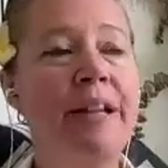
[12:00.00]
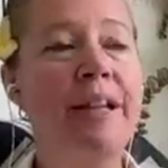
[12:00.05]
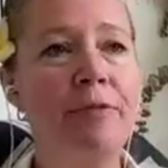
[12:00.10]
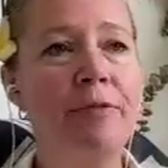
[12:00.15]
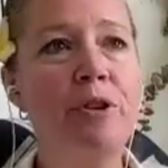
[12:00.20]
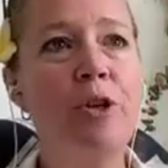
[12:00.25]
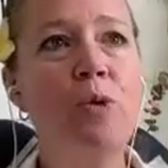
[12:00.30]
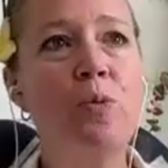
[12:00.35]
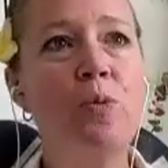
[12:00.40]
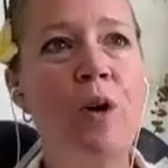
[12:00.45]
But
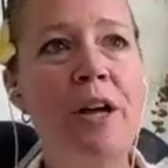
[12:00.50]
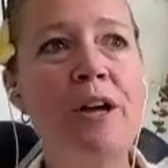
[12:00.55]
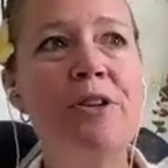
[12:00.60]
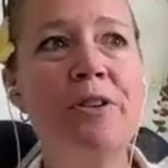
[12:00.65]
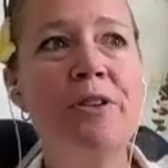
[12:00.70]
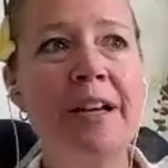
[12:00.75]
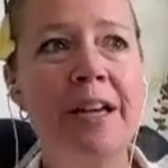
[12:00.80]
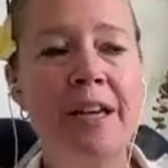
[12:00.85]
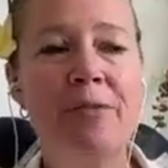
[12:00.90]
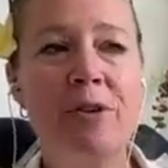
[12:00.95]
if you're
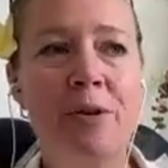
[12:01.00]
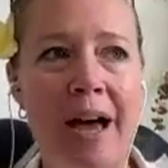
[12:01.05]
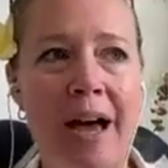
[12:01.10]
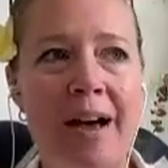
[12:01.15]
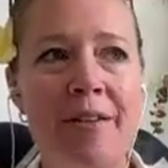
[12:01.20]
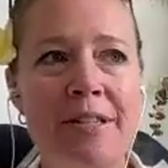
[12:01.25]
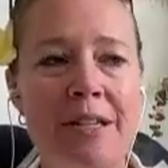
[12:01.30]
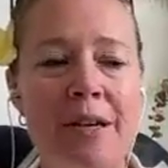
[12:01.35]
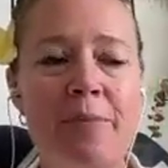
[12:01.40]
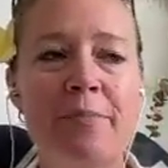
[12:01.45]
wondering if you
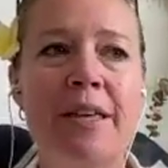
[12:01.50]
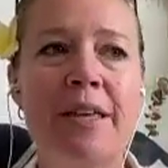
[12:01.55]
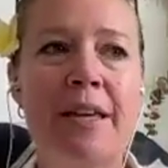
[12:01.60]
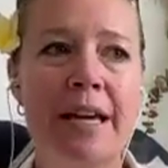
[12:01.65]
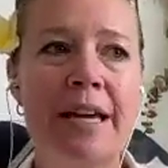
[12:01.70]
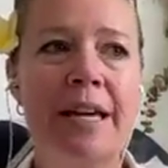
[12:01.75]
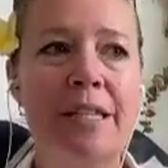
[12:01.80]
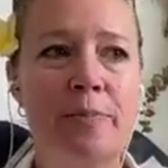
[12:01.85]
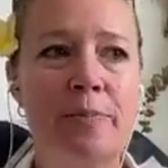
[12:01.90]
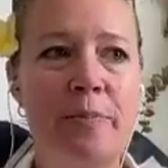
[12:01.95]
have
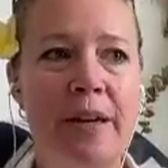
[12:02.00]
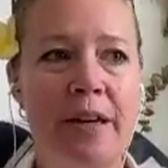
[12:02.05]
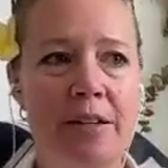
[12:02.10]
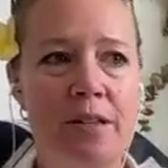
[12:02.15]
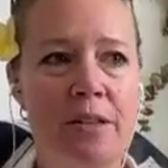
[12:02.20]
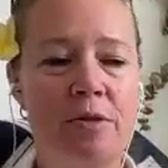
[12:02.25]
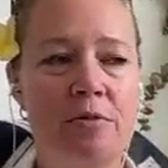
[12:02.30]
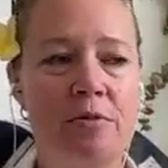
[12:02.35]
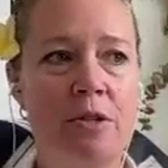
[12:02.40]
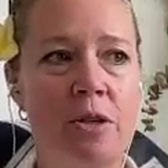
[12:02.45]
something, it's
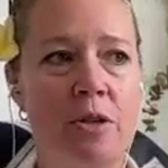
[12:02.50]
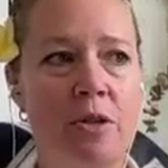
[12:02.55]
because you